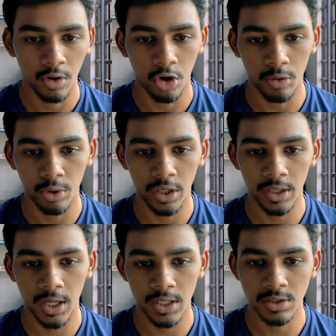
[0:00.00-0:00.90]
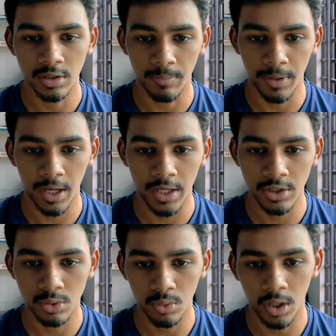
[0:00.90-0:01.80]
Onboarding task, the
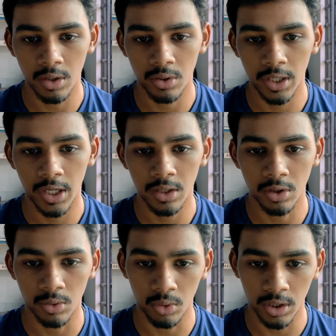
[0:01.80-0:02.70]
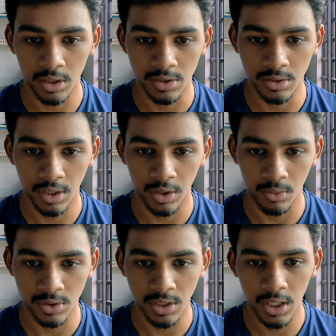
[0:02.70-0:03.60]
price 200, the total is
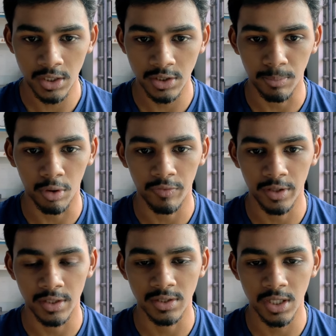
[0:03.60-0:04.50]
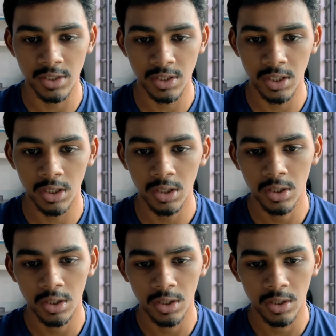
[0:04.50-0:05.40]
306, the profit is 60.
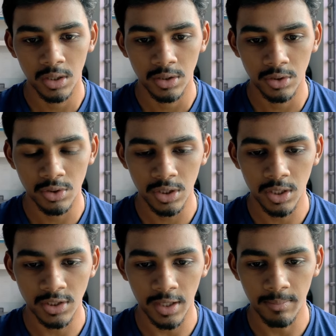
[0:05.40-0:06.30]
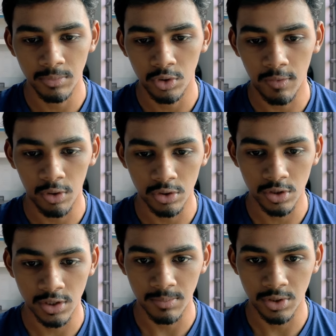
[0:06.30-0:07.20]
You see the sum, you have also
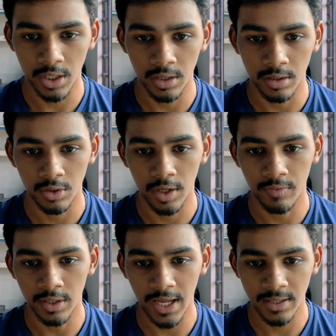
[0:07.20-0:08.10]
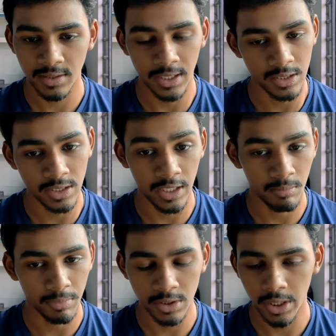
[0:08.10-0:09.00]
the sums right here. You have the tax that is
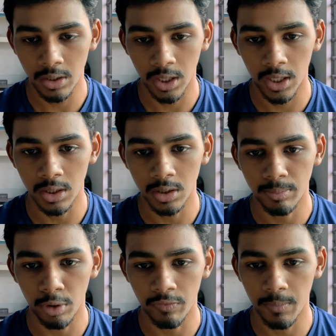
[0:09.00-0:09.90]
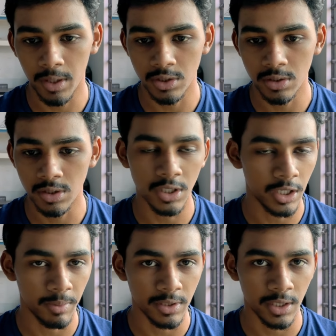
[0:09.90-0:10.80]
18% and the profit margins is
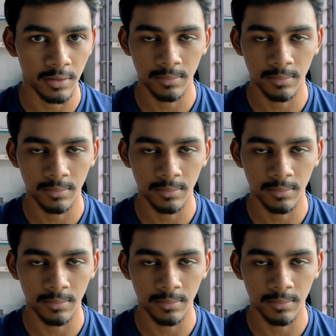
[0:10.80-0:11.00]
30%.